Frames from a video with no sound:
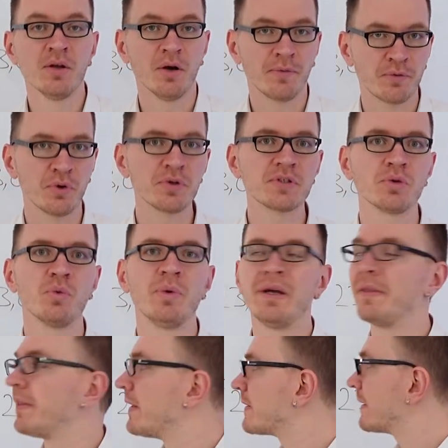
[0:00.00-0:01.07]
Of course,
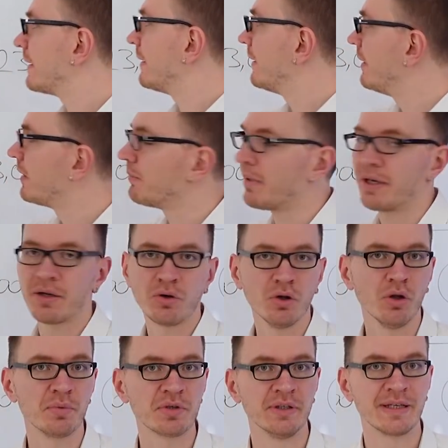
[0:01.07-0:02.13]
when this in-the-money
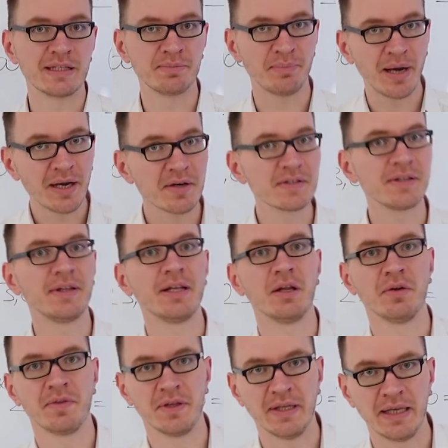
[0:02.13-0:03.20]
call option expires at the
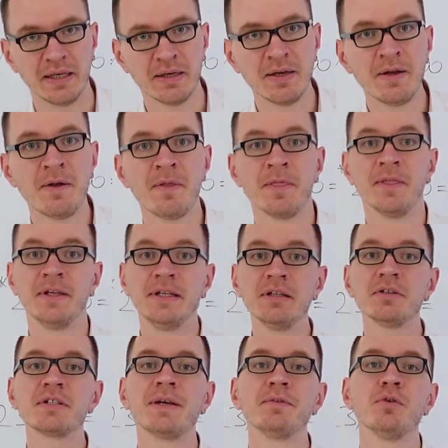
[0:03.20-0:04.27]
end of the day, the
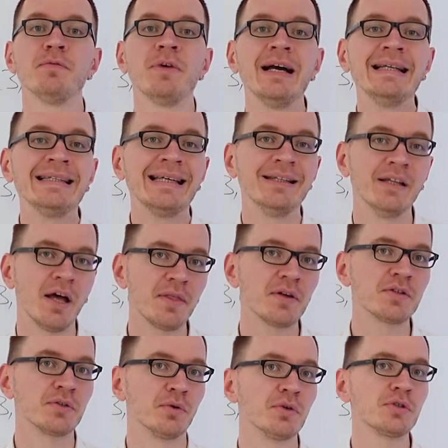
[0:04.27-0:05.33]
dealers have to find another
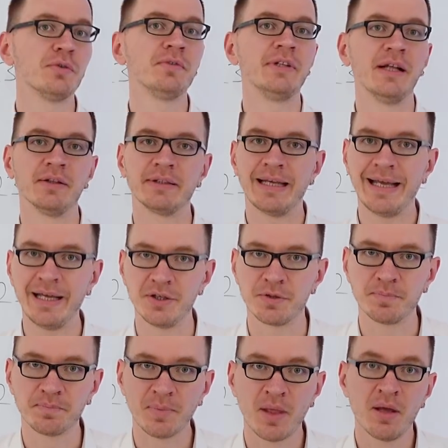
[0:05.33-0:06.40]
source of delta
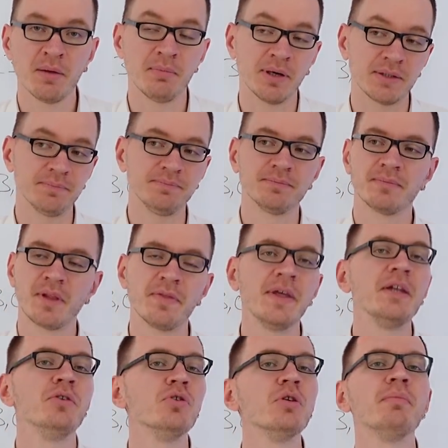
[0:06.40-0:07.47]
hedge. But
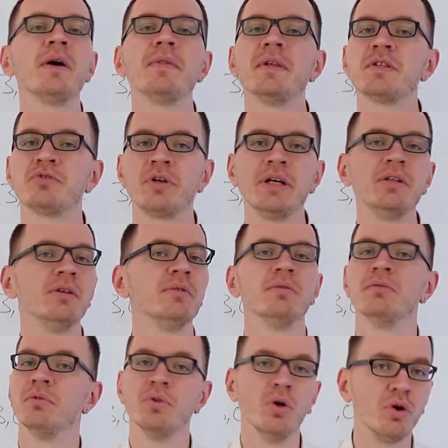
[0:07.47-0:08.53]
they knew about this trade
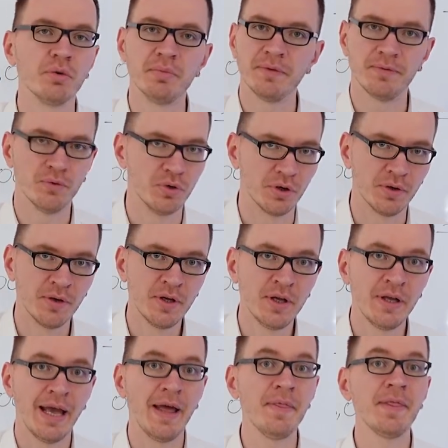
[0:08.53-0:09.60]
long before,
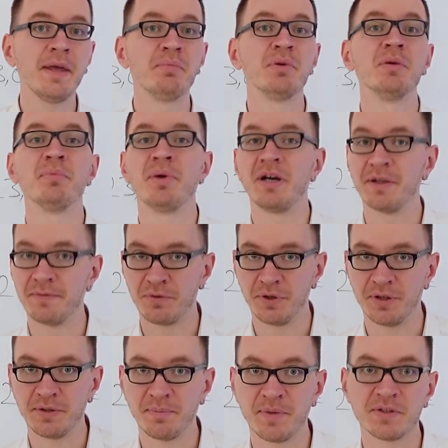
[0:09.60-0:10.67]
and they prepared for
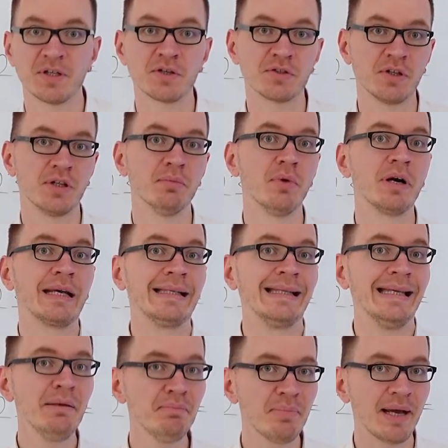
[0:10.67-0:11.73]
it, such that the market
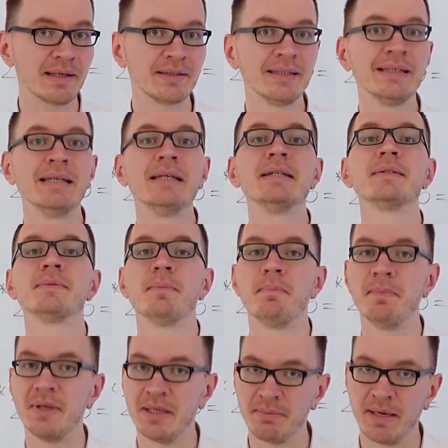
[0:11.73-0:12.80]
impact is
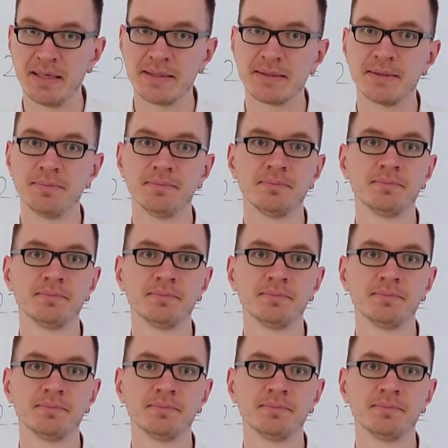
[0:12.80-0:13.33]
minimized.